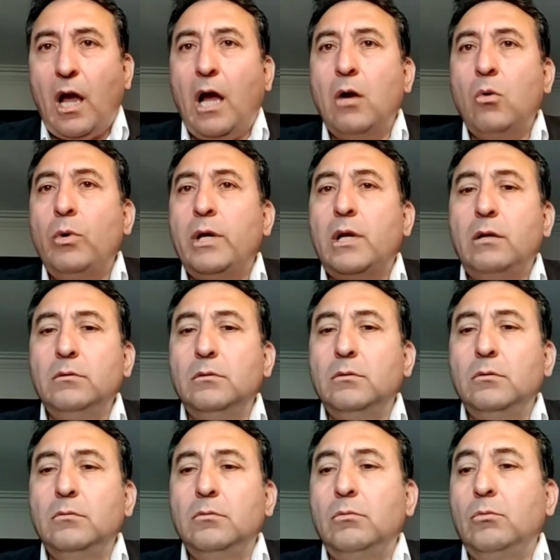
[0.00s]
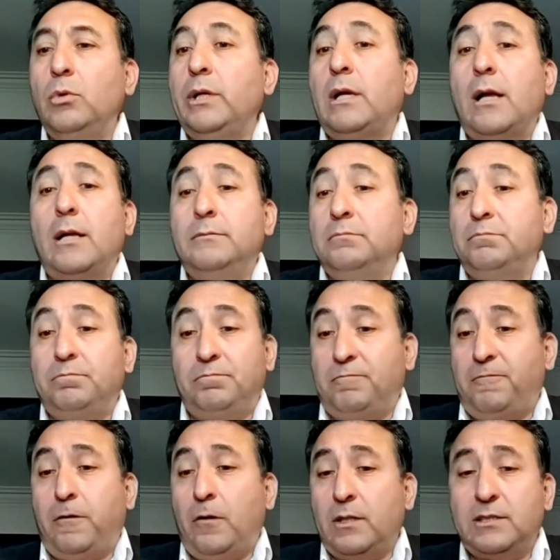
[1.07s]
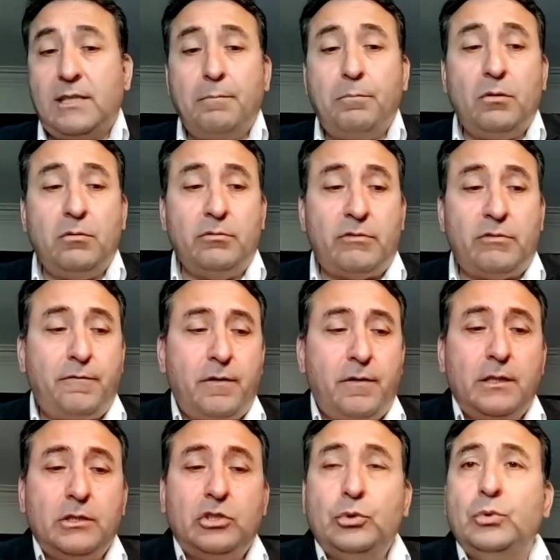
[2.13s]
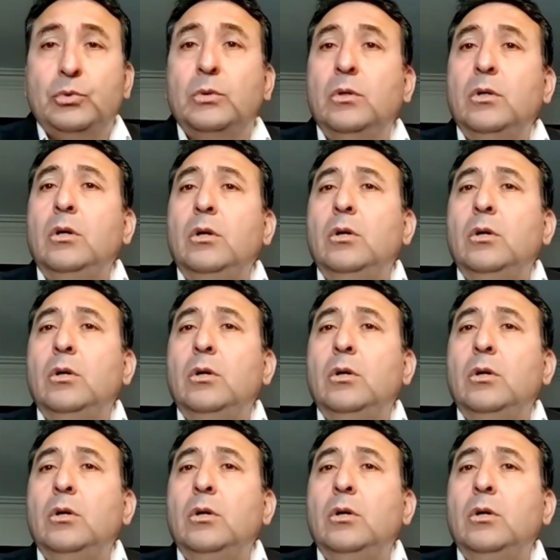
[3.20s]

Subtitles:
And we can, for example, refer to